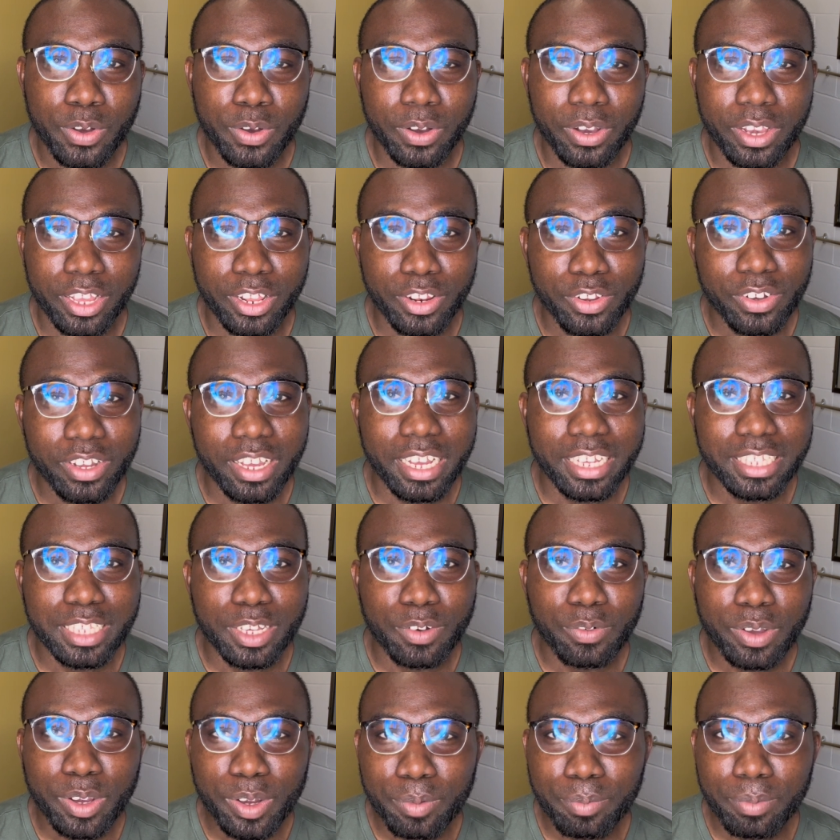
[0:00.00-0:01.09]
Hello guys, and
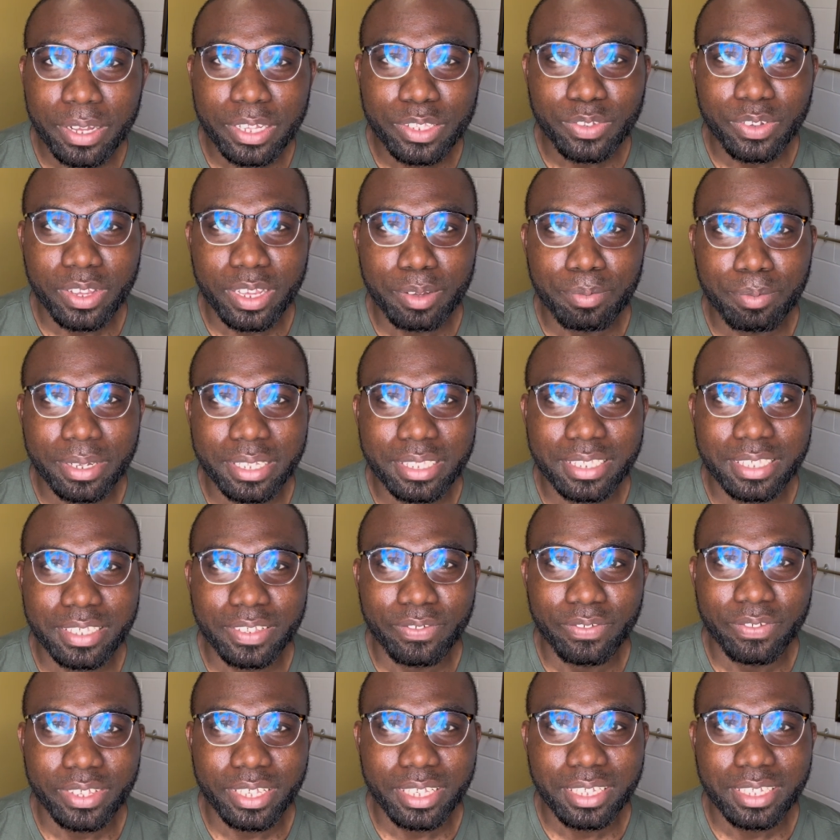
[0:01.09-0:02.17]
welcome back to Aikman
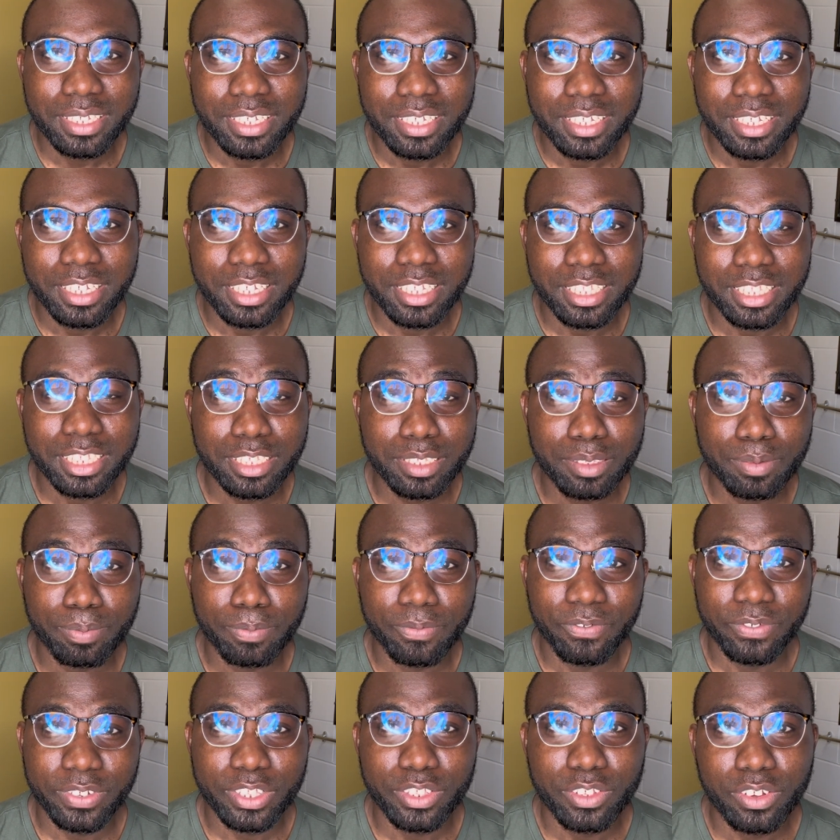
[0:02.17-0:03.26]
TV. In this
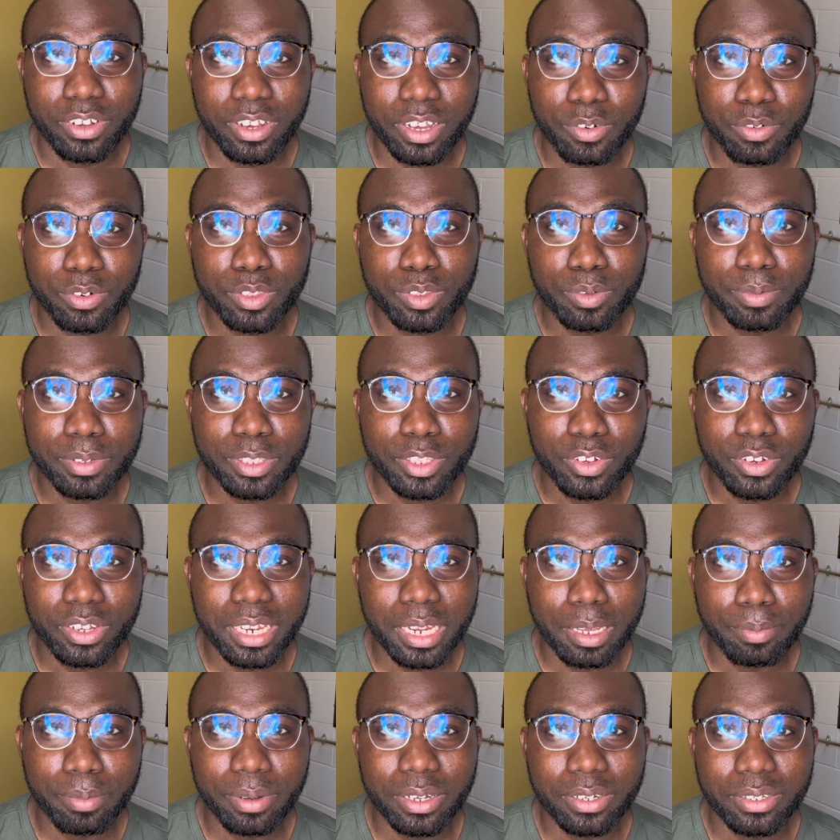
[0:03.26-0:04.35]
video, I want to be talking
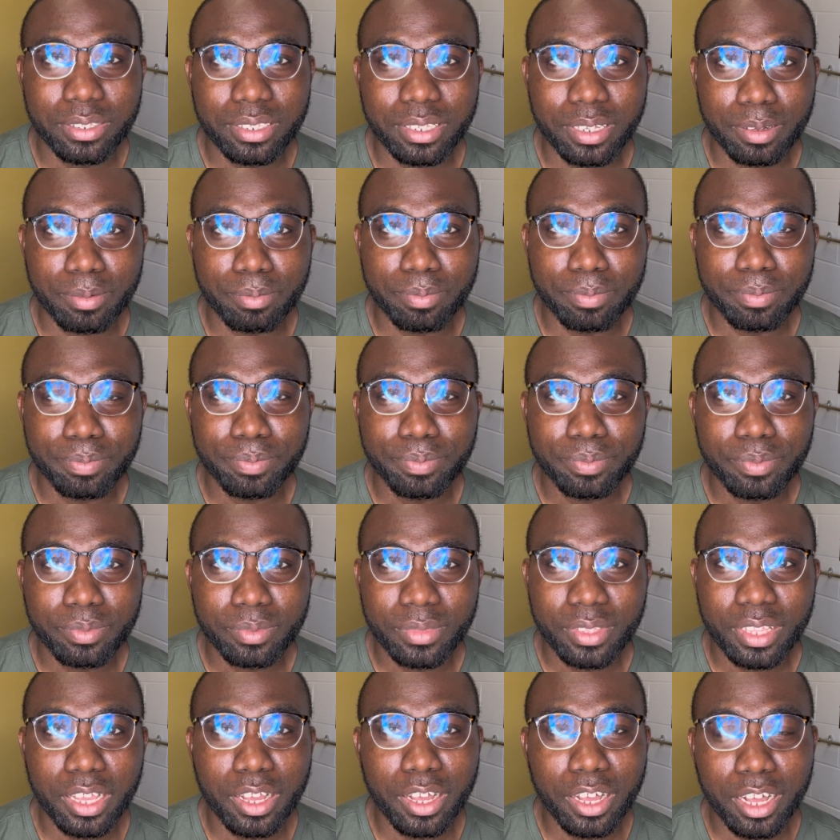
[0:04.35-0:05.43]
about
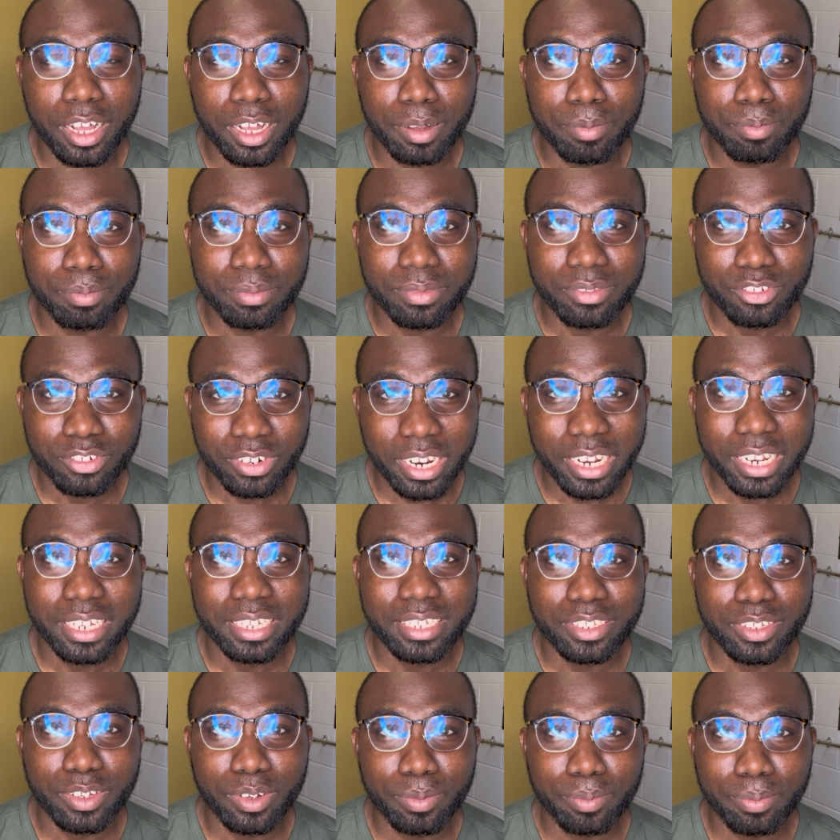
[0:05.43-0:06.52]
trying
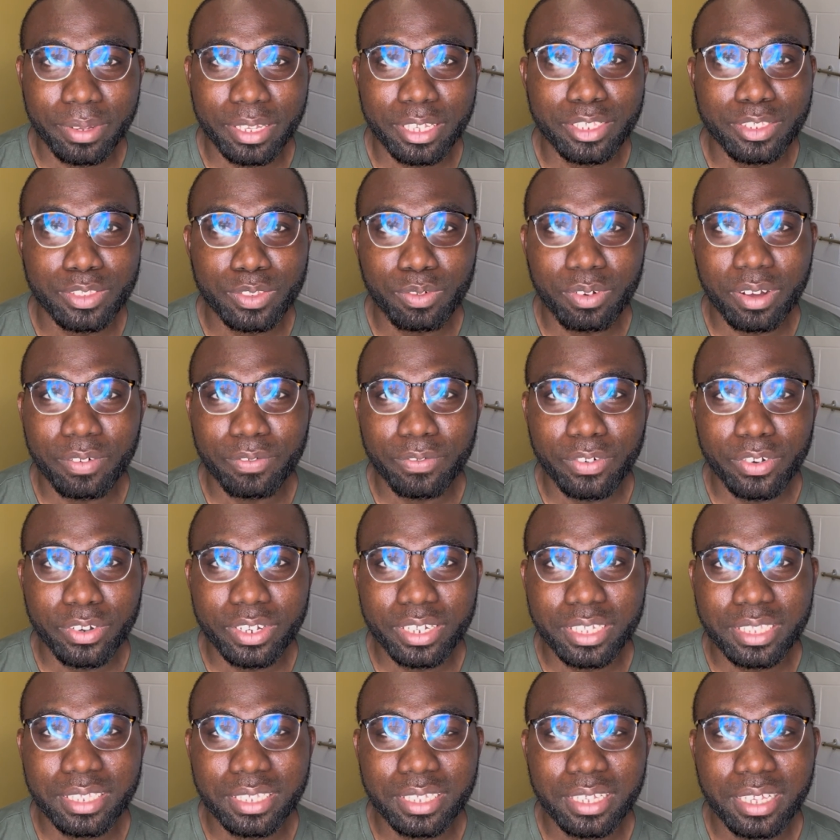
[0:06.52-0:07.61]
your best to
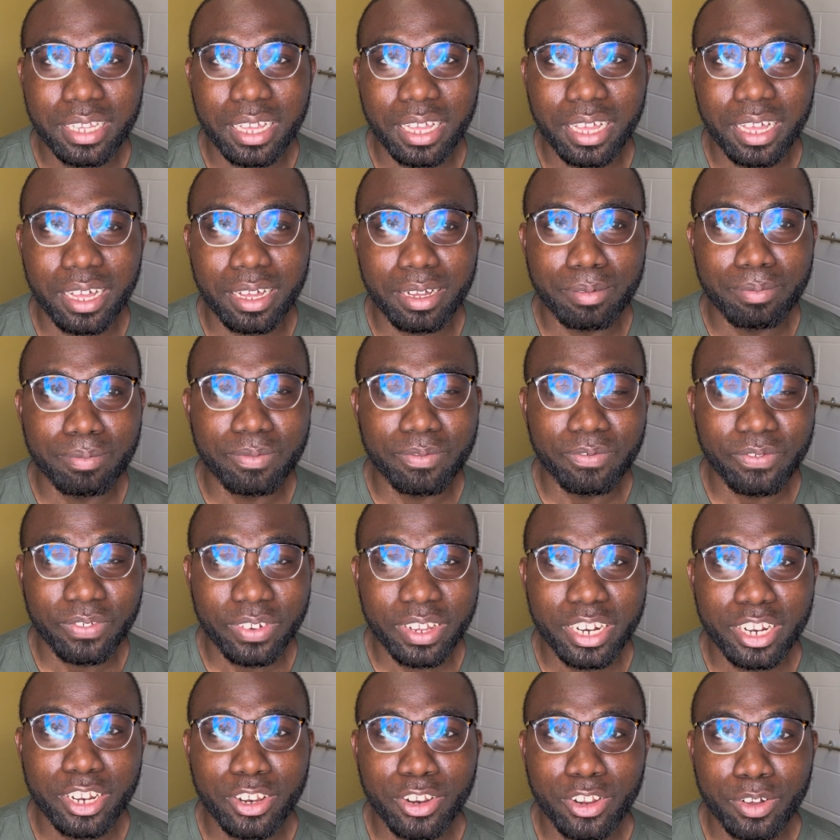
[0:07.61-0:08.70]
avoid
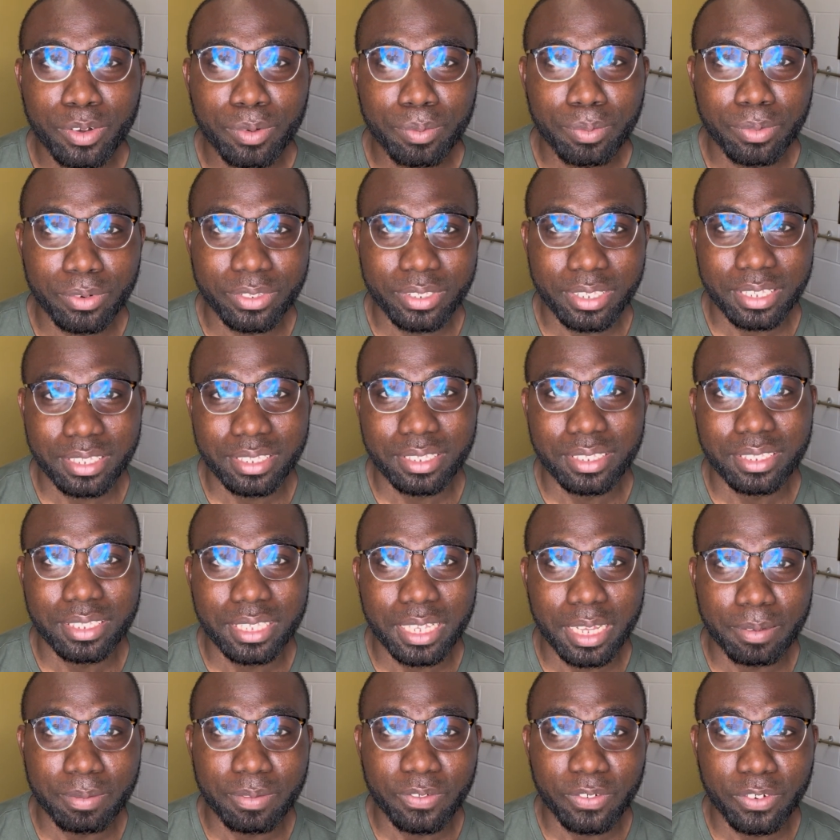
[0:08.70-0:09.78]
very long processing
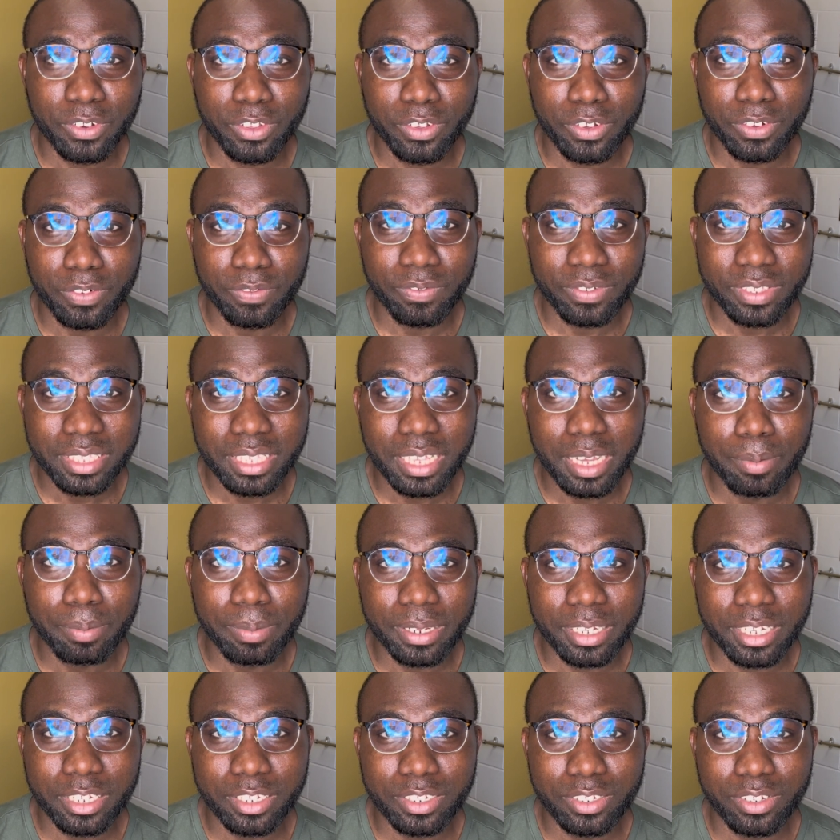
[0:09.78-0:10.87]
times for your visa
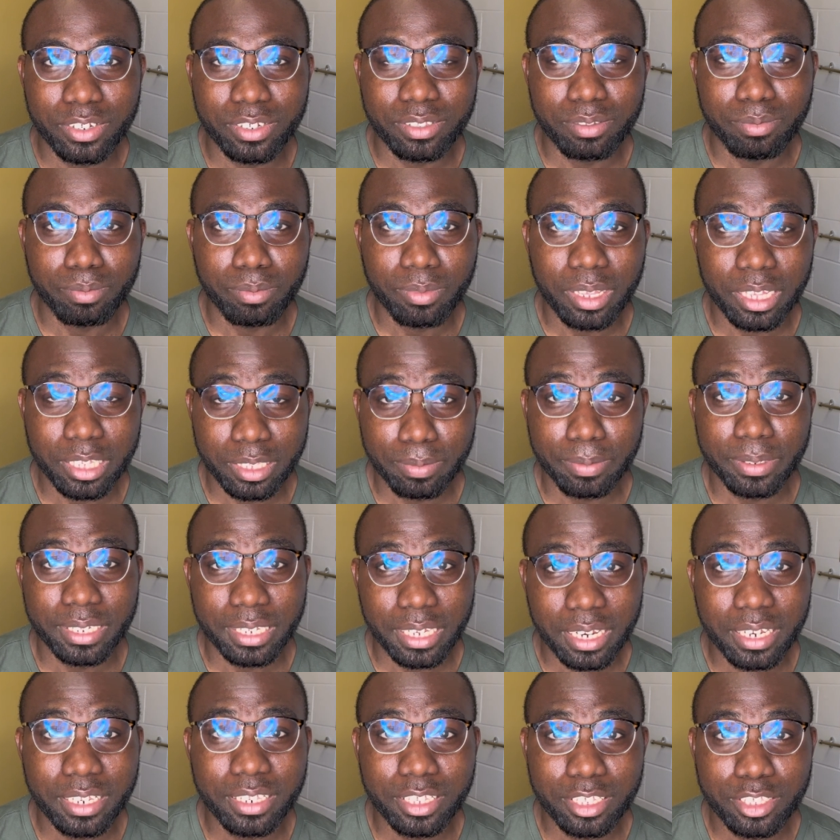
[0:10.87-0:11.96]
application,
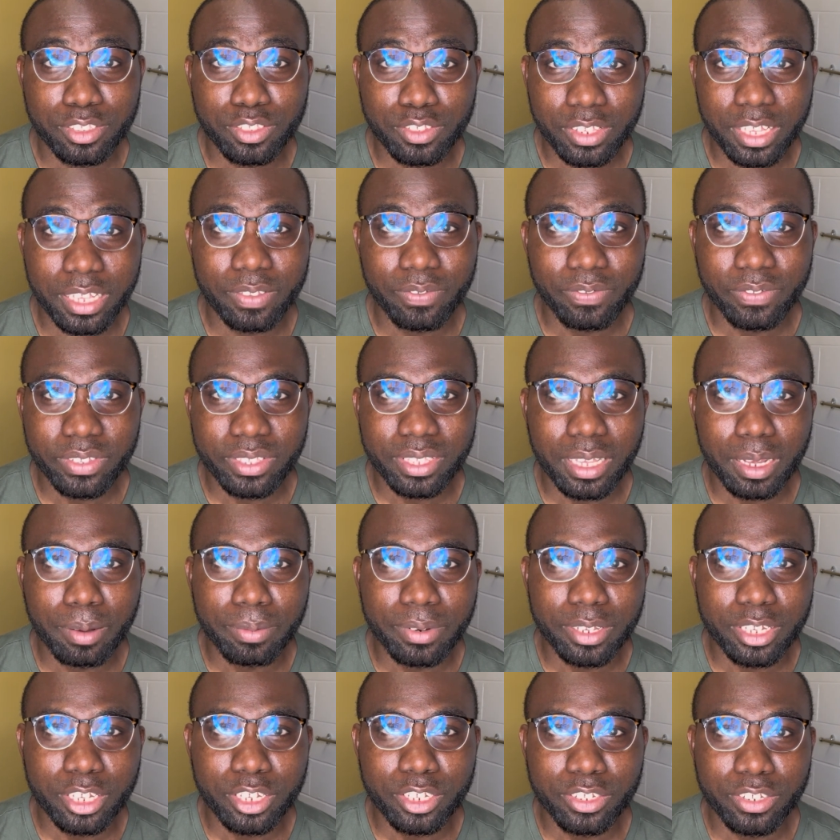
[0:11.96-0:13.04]
especially the student visa
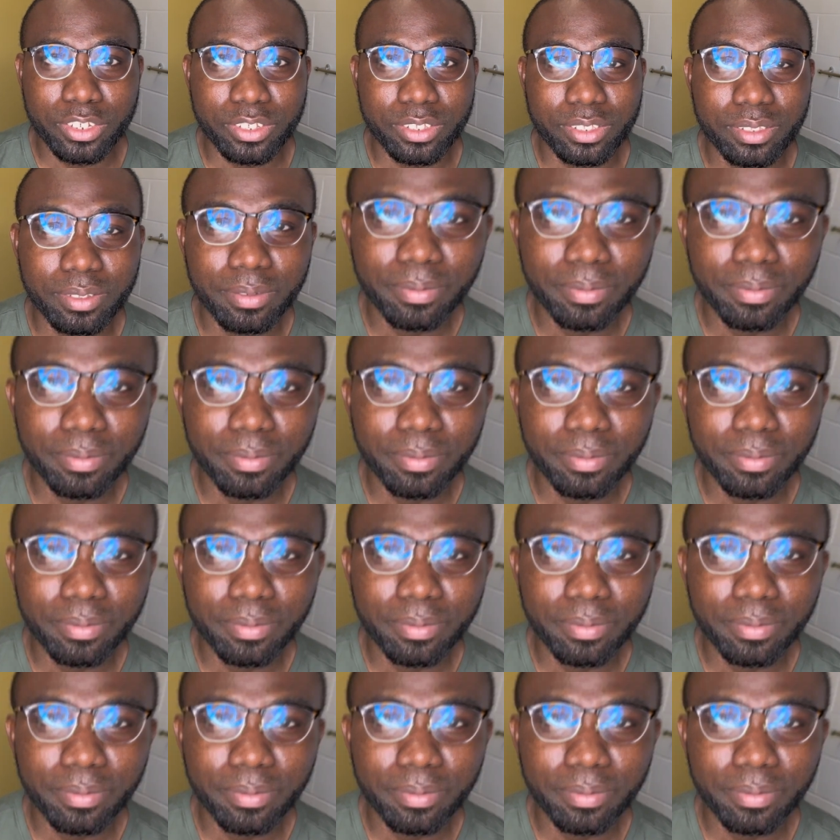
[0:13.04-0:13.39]
application.